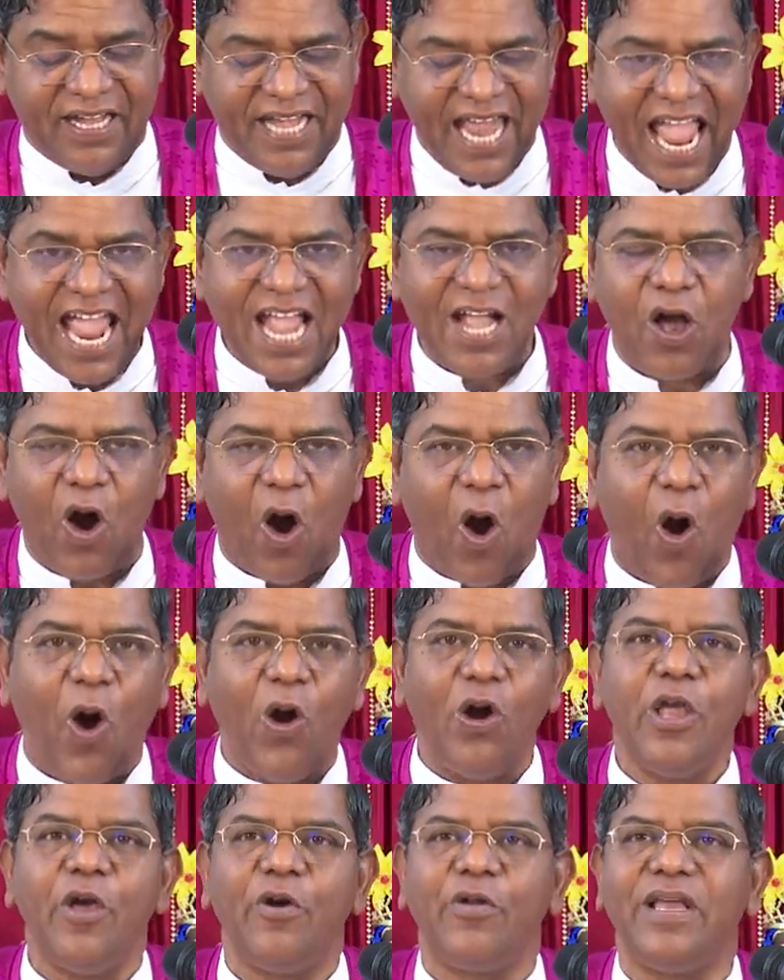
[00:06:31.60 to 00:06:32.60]
Take
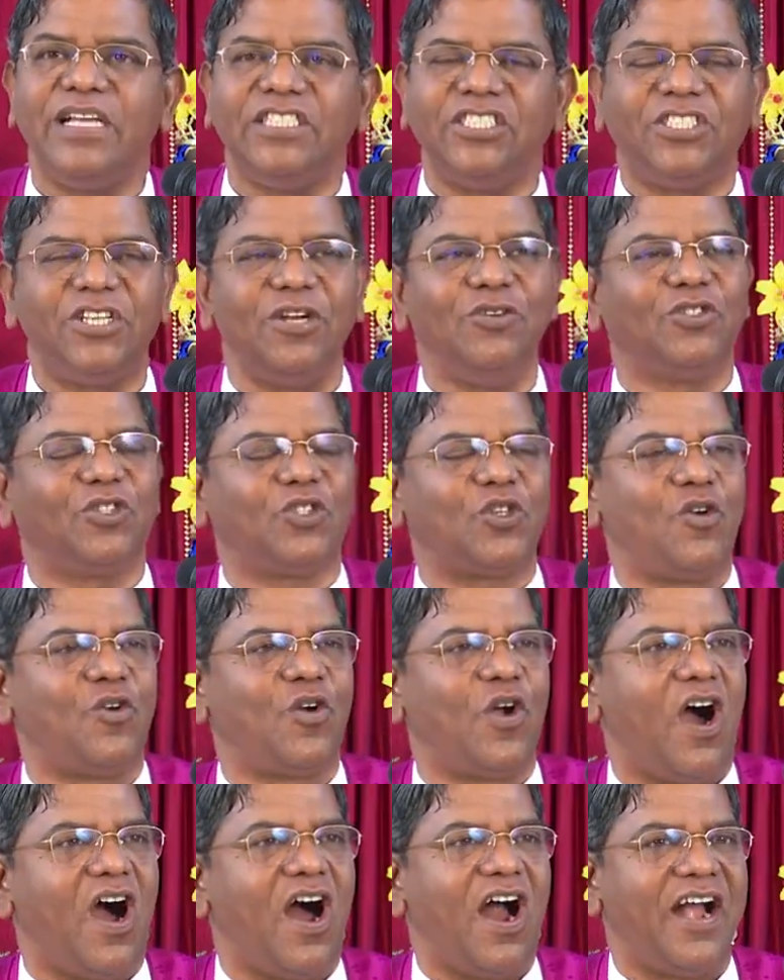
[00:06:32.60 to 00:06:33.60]
all your issues to
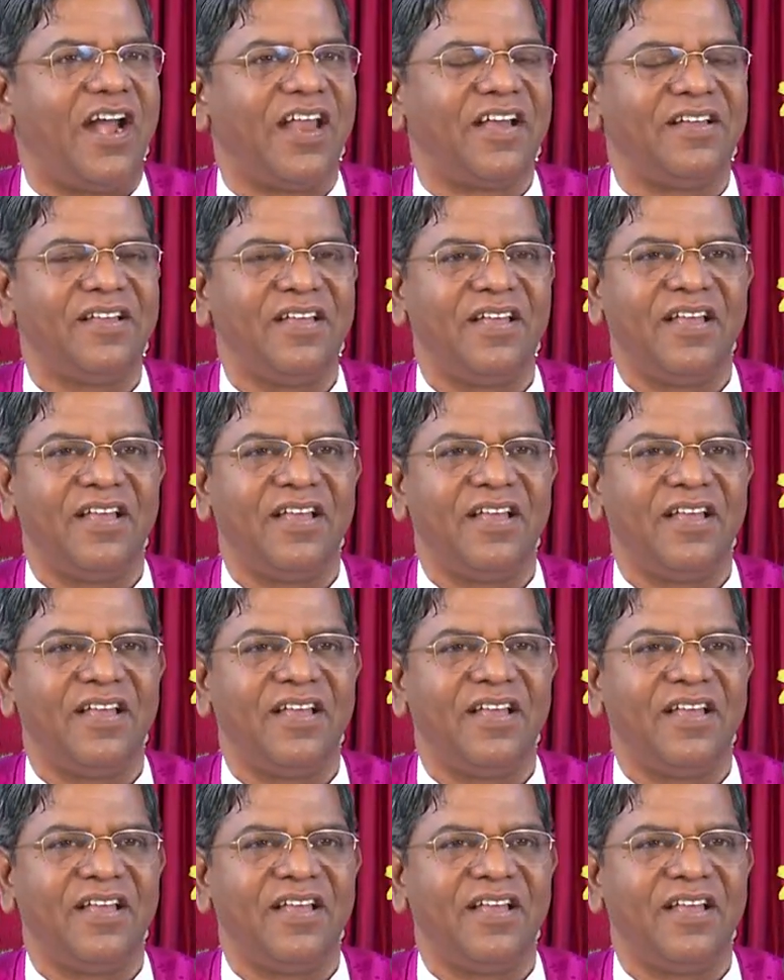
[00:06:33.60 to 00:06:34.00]
God